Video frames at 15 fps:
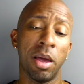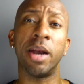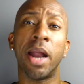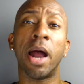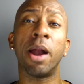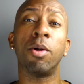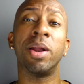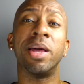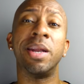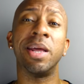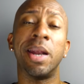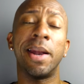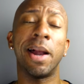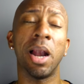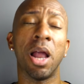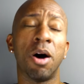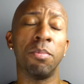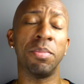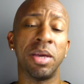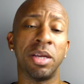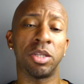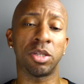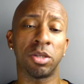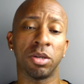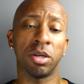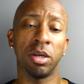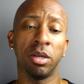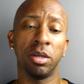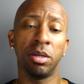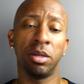Not only did it allow me
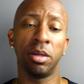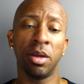to